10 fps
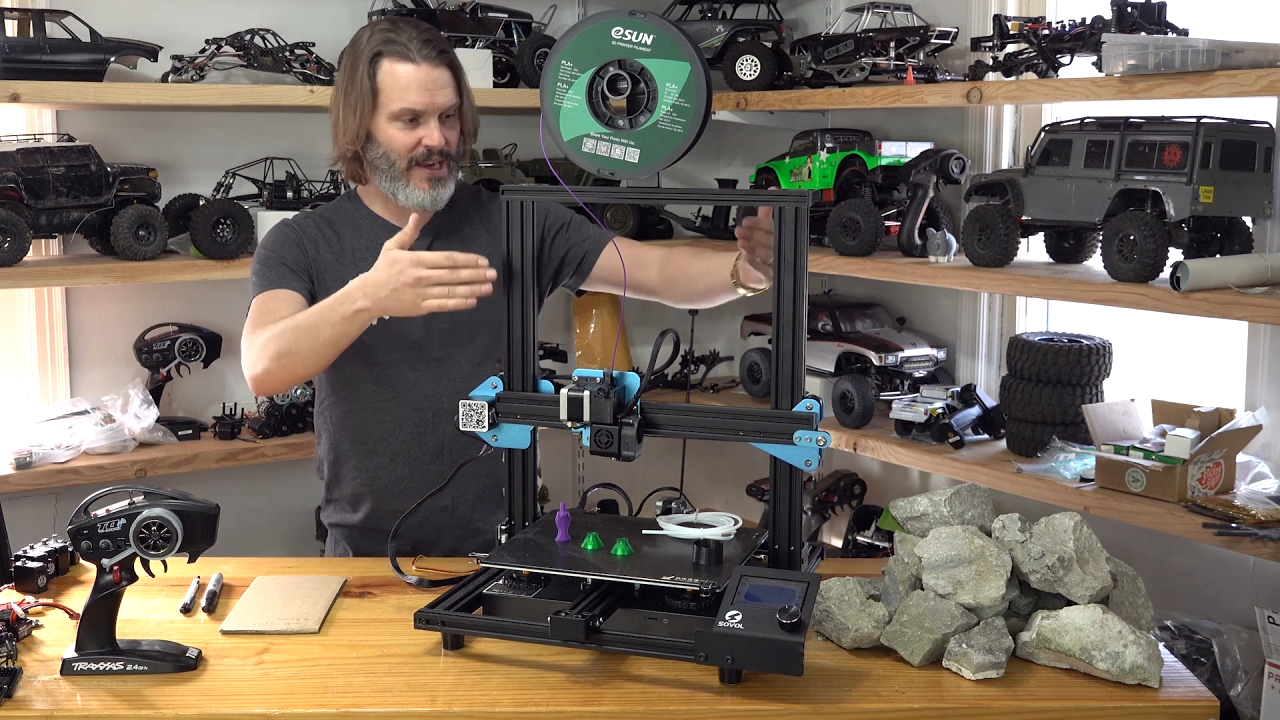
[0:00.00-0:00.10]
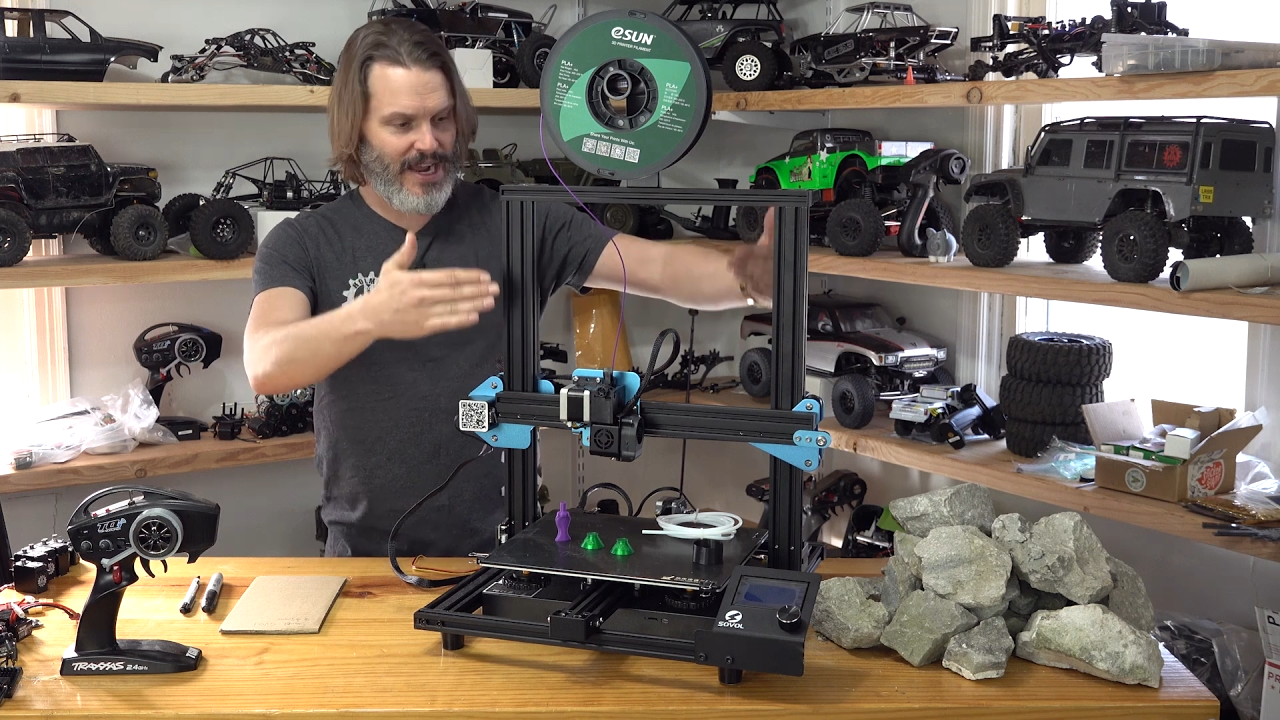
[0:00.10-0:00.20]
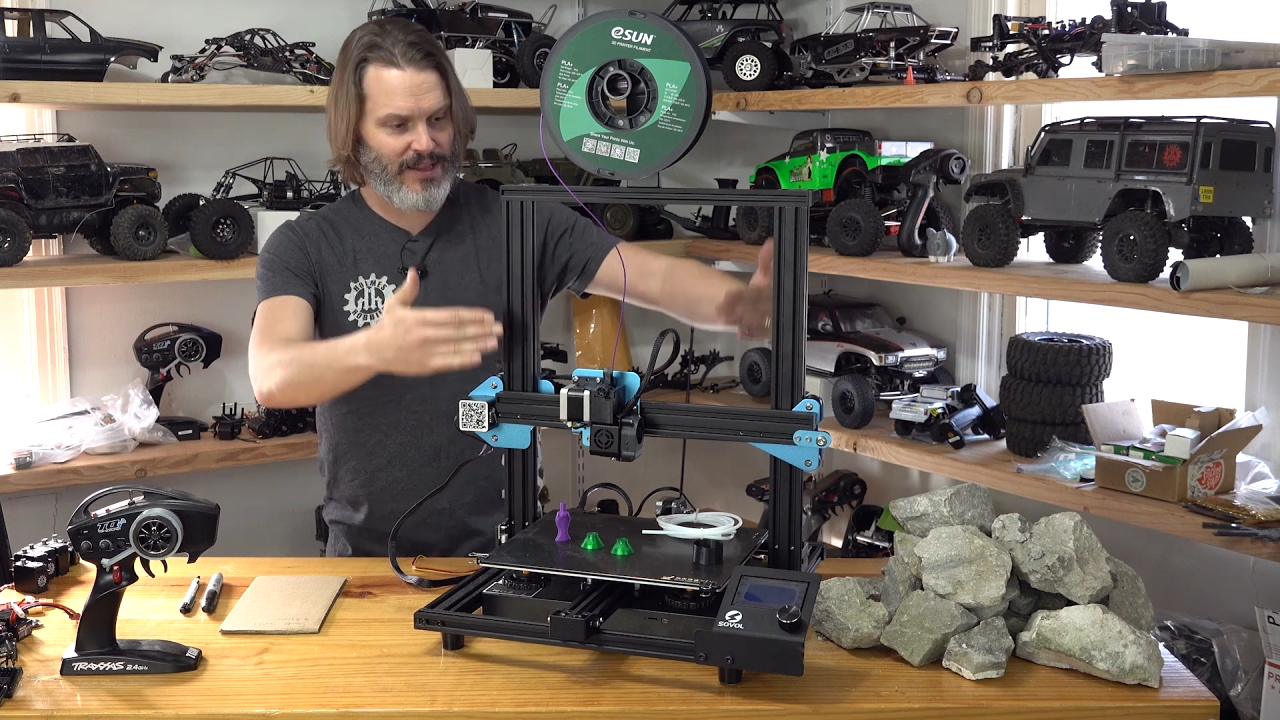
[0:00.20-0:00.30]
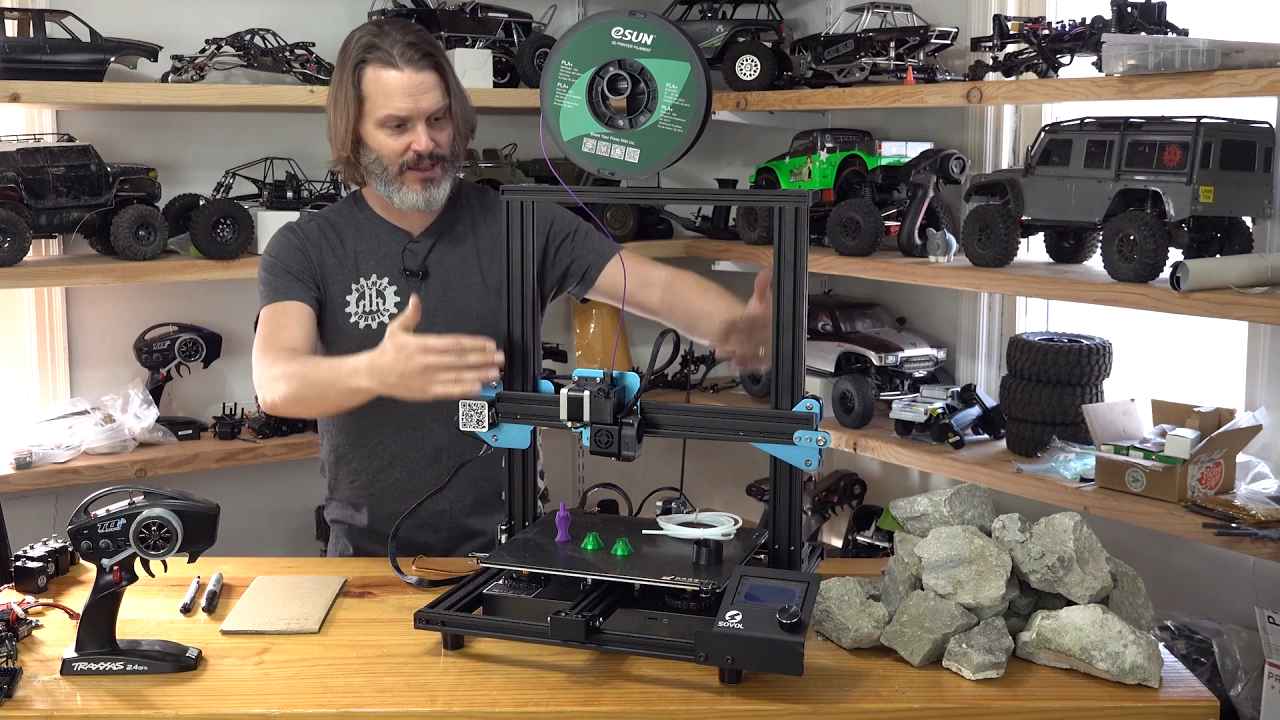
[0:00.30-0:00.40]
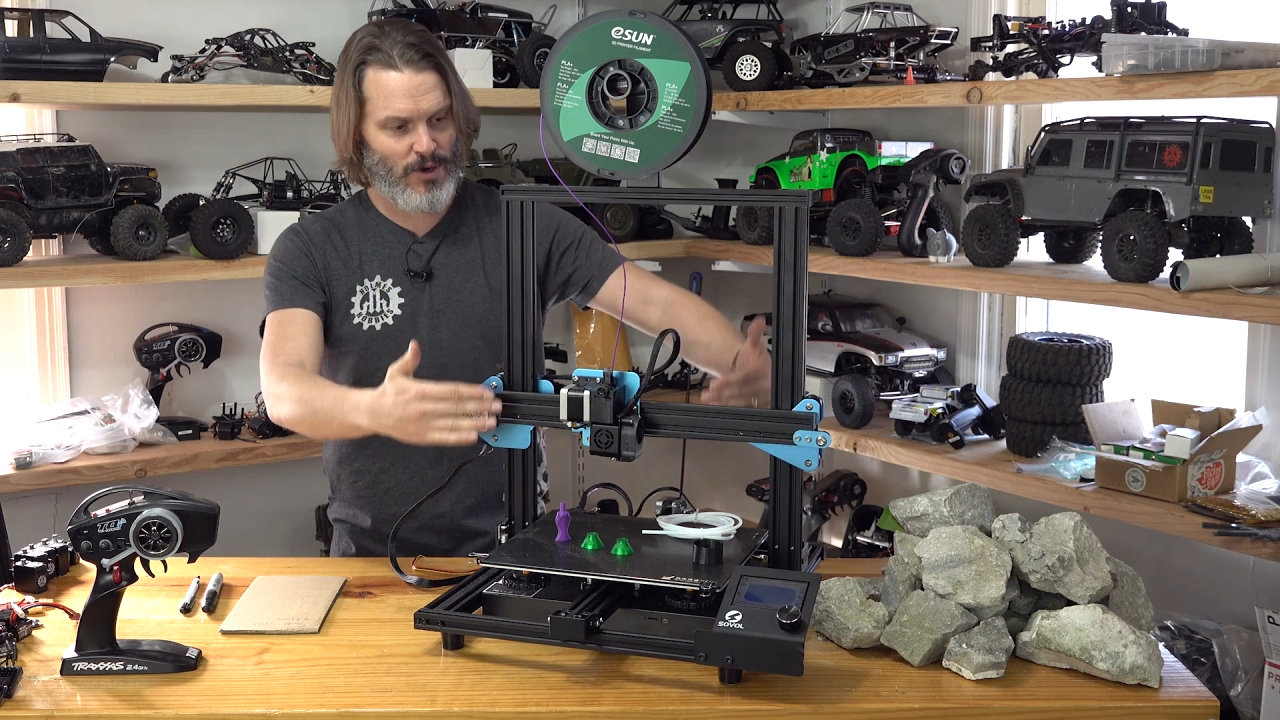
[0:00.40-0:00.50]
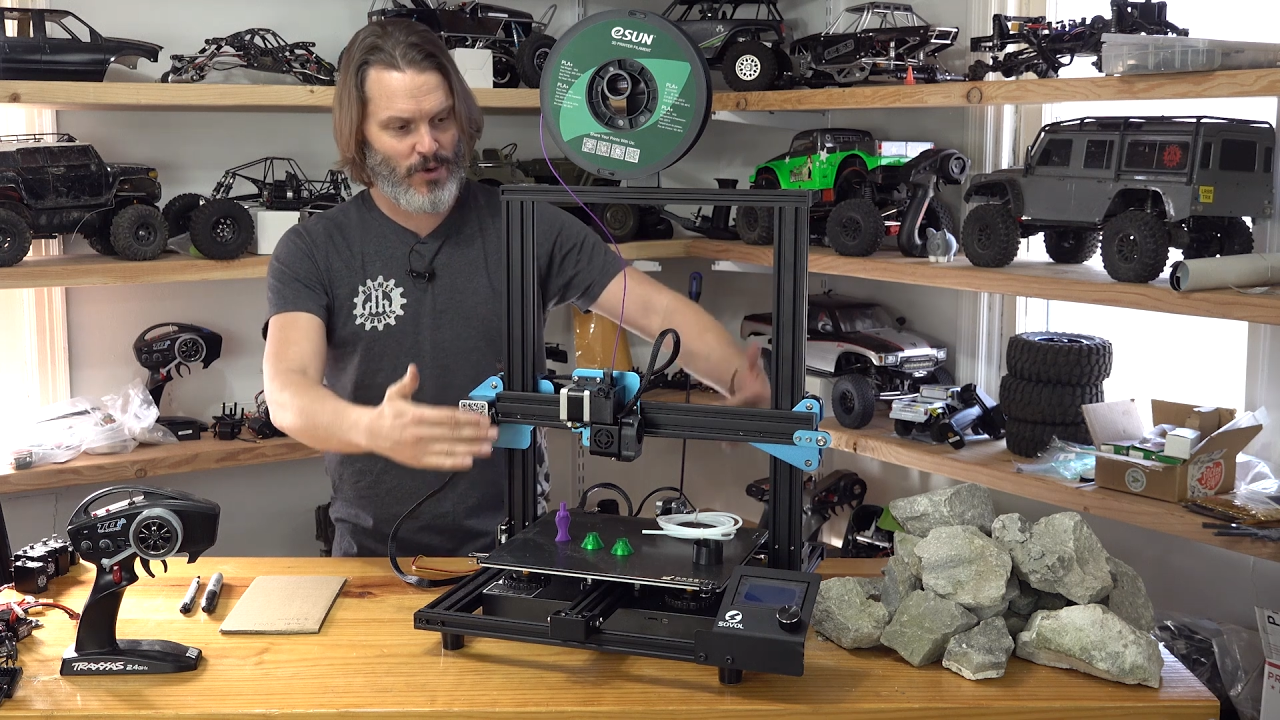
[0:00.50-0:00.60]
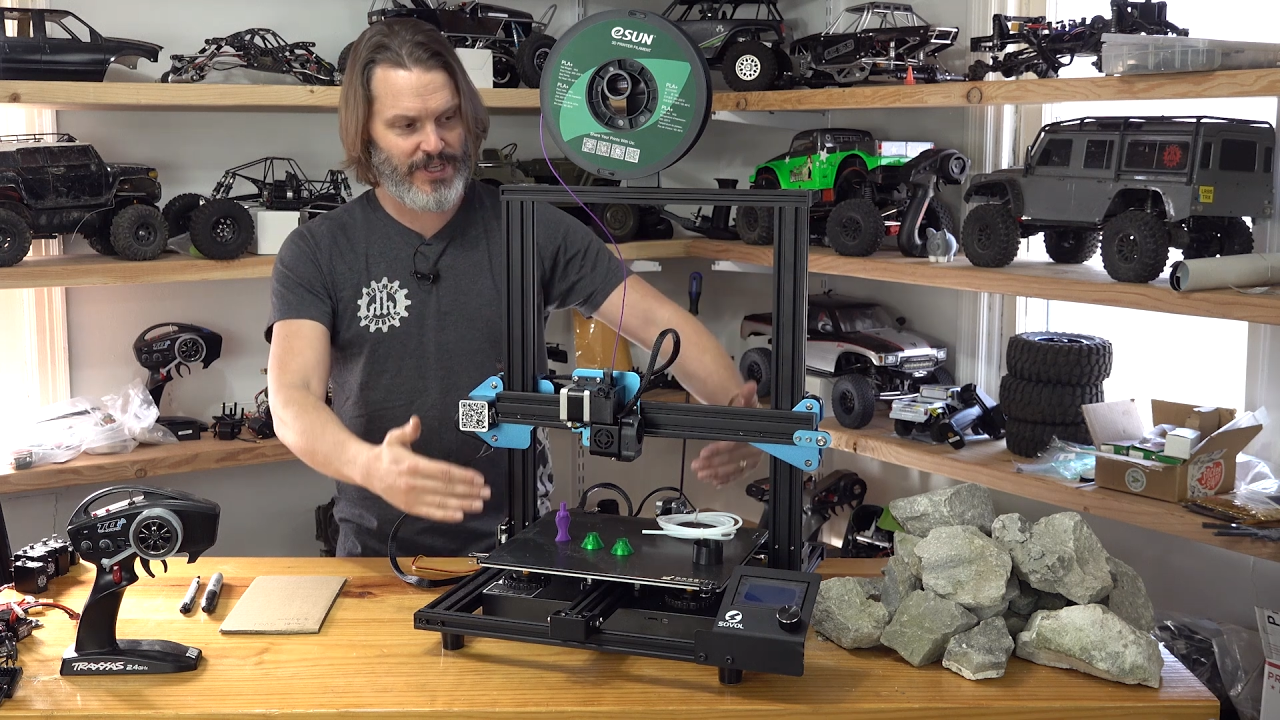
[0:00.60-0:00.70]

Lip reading: I lower